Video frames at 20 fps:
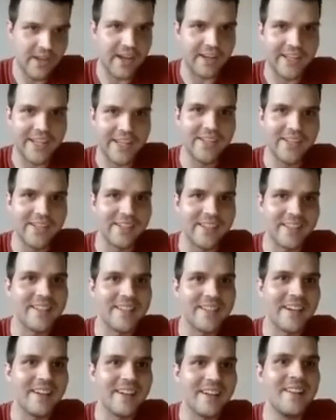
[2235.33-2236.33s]
argument.
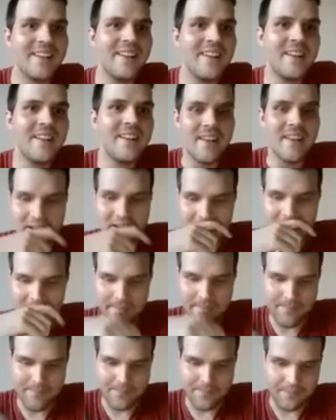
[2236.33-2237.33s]
Yeah,
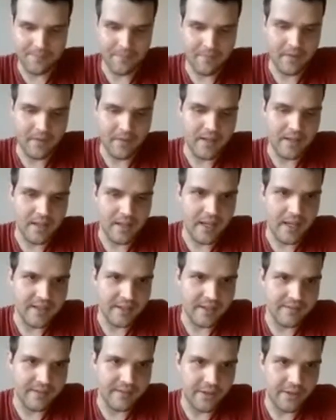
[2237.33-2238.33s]
um, and
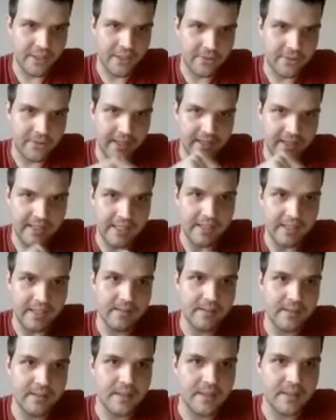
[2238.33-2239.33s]
then very quickly,
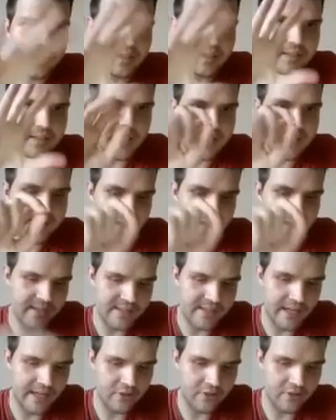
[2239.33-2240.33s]
that's the
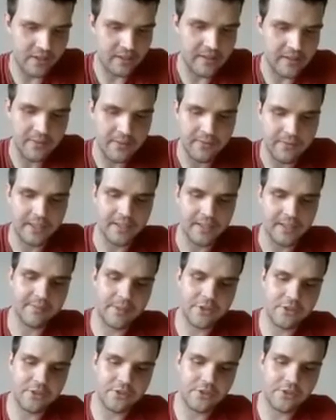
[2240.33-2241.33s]
intersectionality thing I've
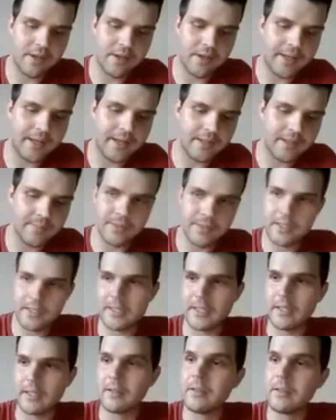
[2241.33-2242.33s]
mentioned earlier in the
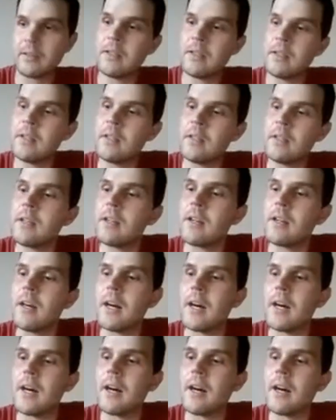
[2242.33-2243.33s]
beginning.
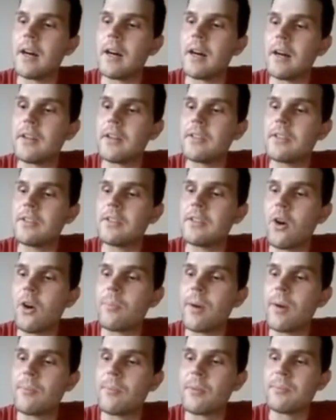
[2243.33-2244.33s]
Uh, I
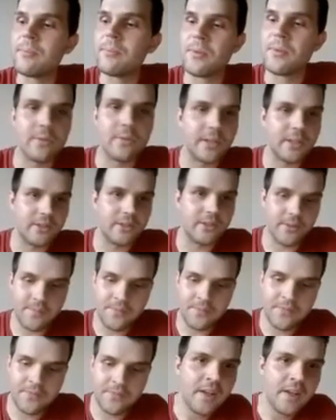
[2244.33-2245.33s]
hope I'm not boring you.
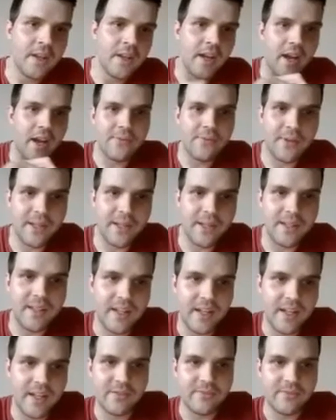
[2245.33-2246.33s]
I think
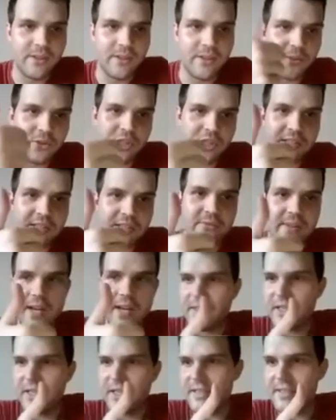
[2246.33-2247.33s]
uh, refugees
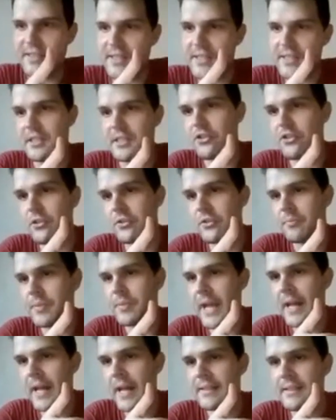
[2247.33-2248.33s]
arriving in the city shouldn't be
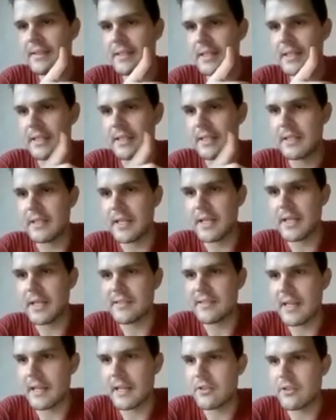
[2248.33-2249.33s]
held in uh,
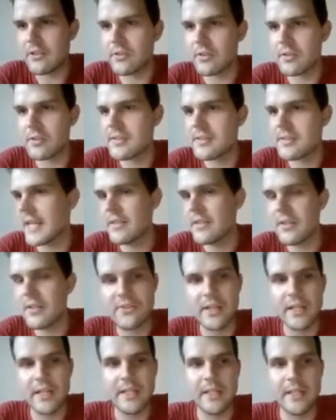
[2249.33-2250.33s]
central centers or
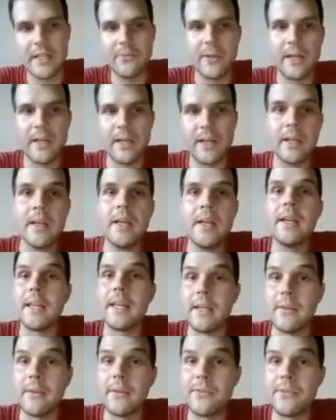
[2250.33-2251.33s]
anything
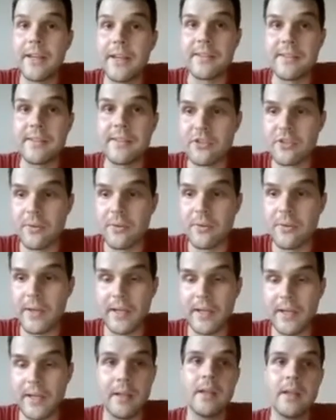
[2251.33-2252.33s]
if there is such a
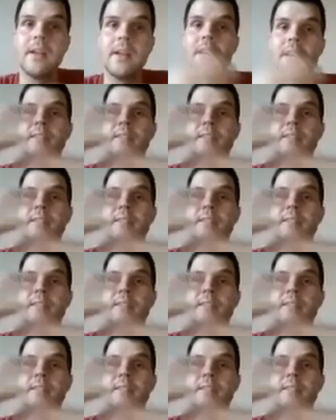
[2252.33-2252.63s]
thing as a